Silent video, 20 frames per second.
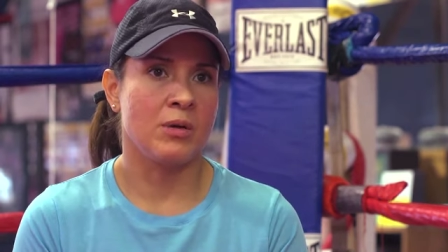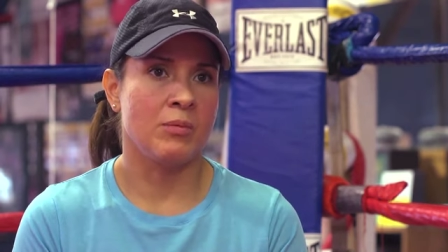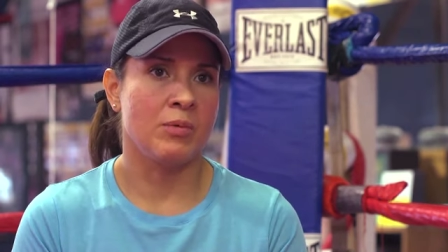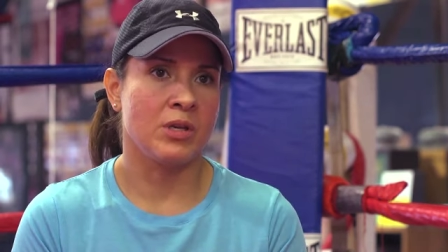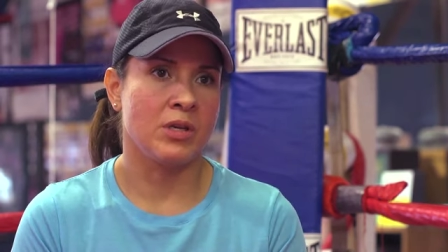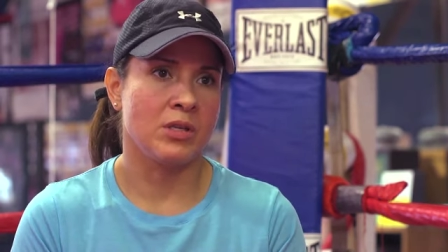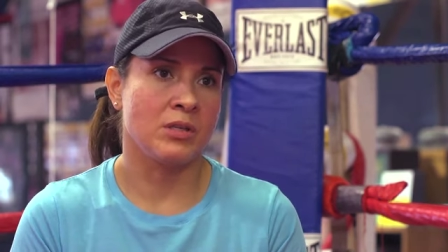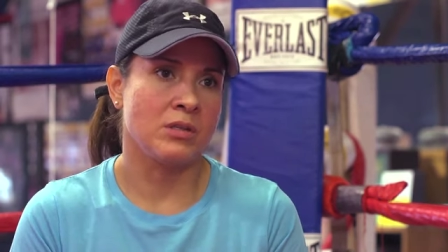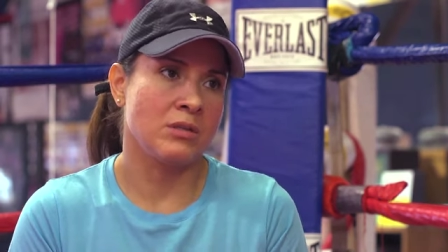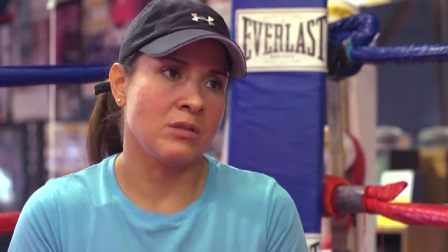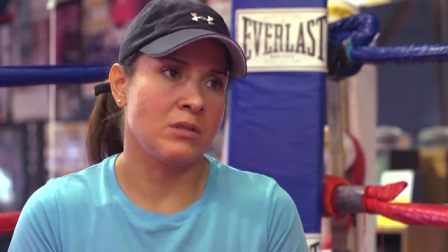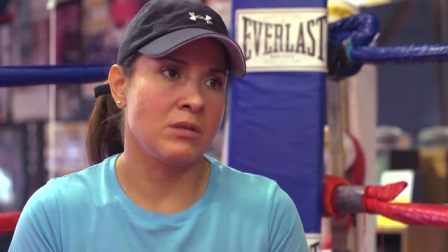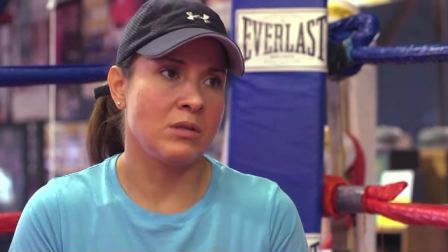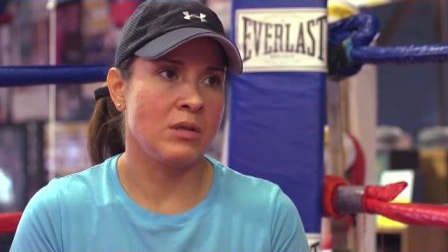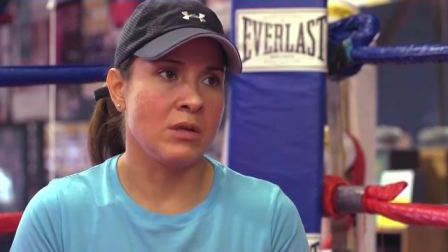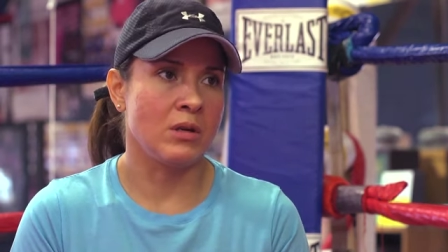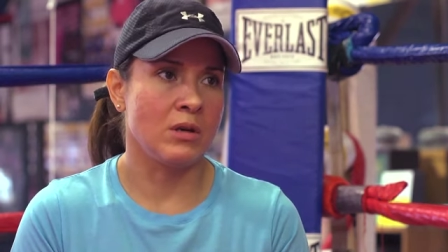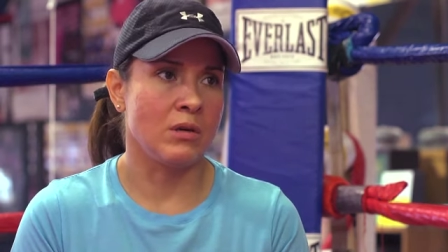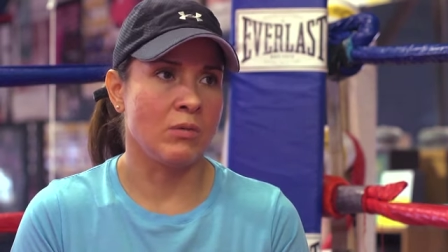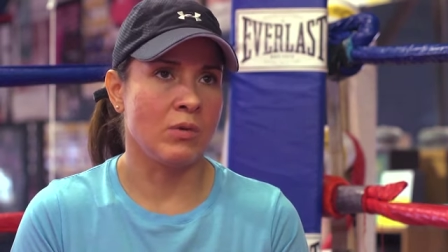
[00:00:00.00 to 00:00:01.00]
know, mm-hmm. because,
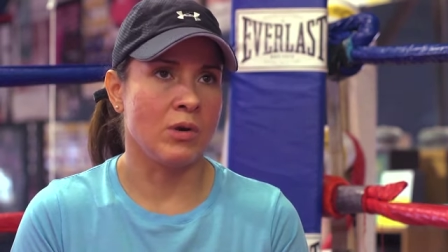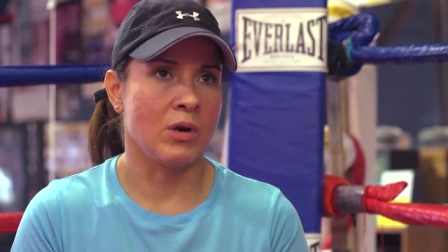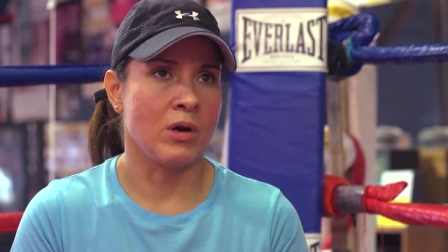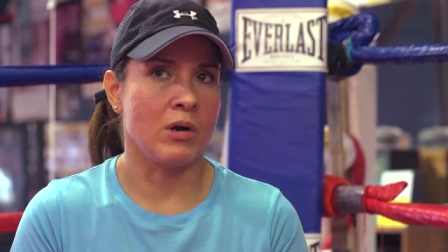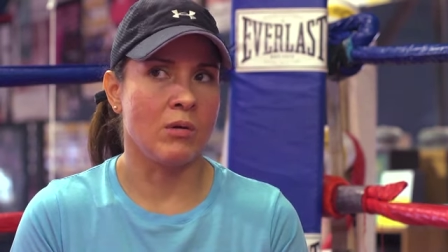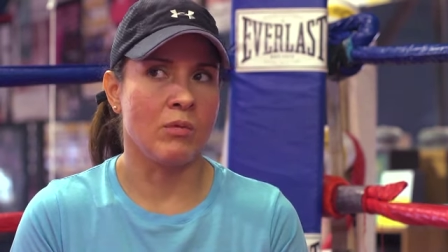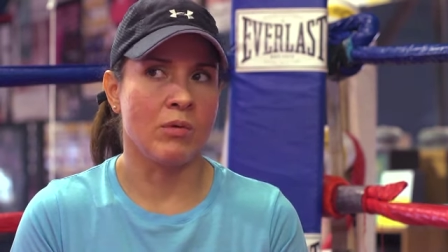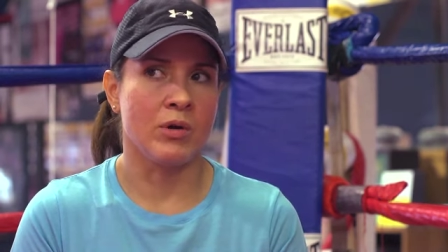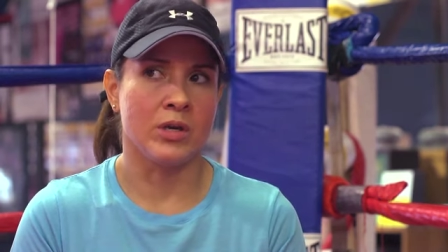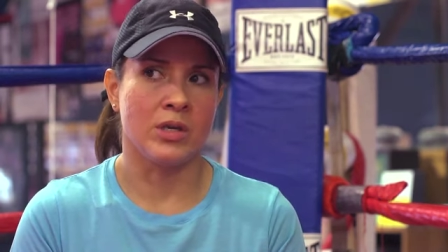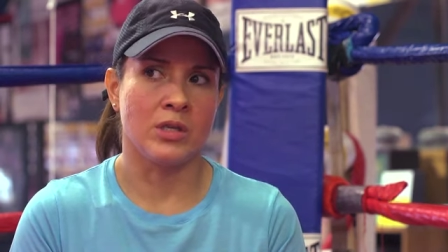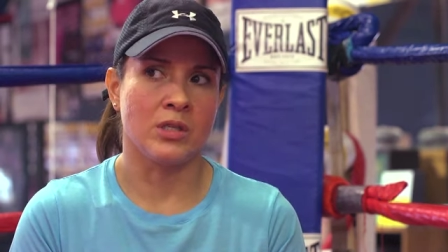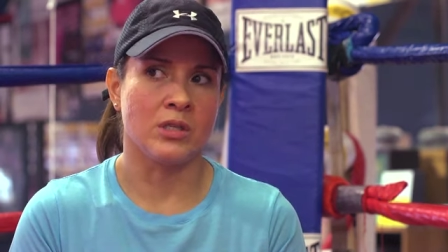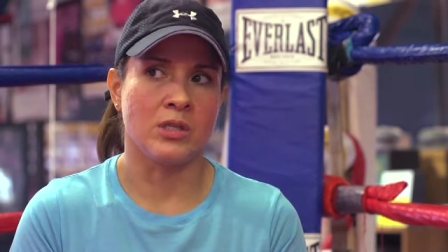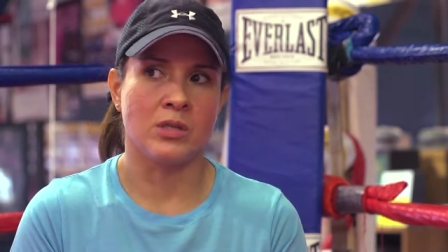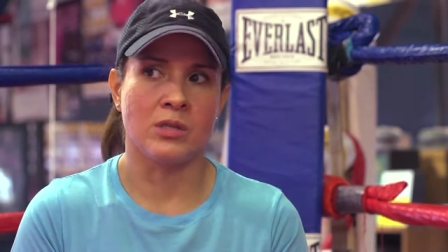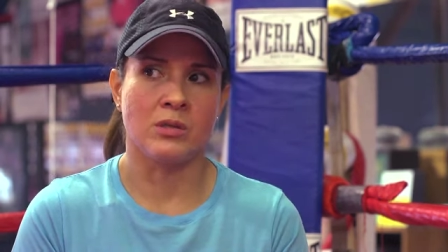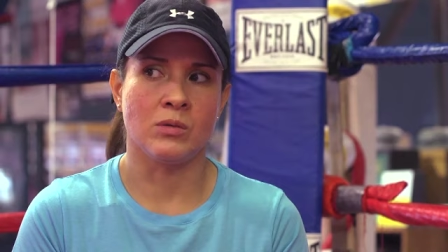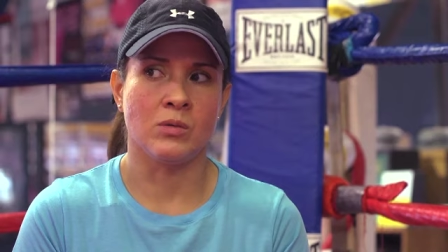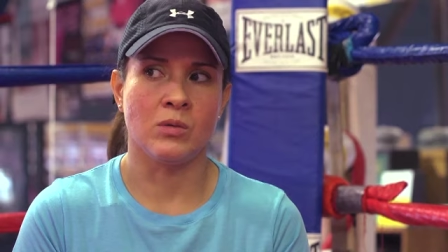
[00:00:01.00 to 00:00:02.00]
you know, we all wanted
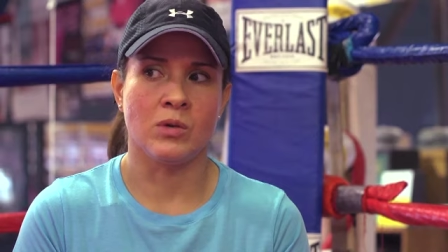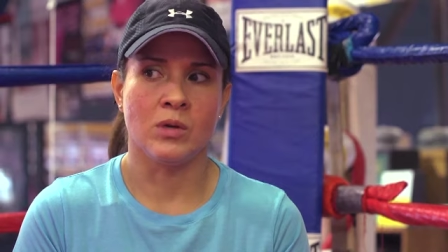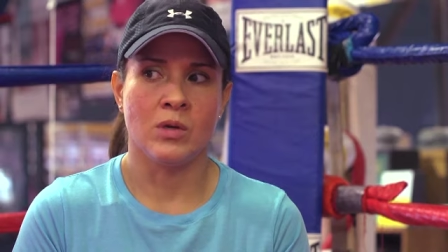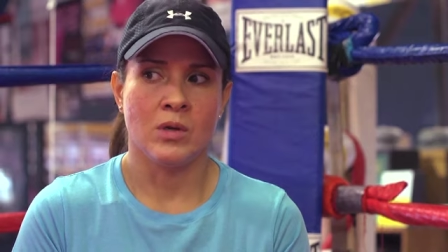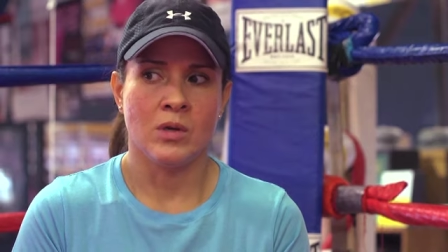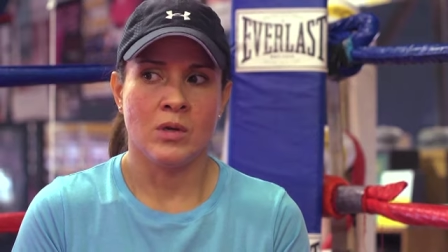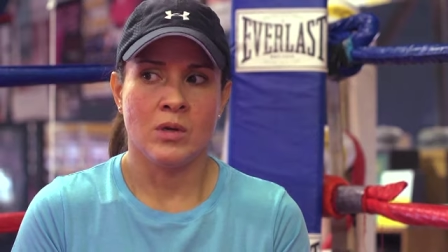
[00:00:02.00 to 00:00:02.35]
to,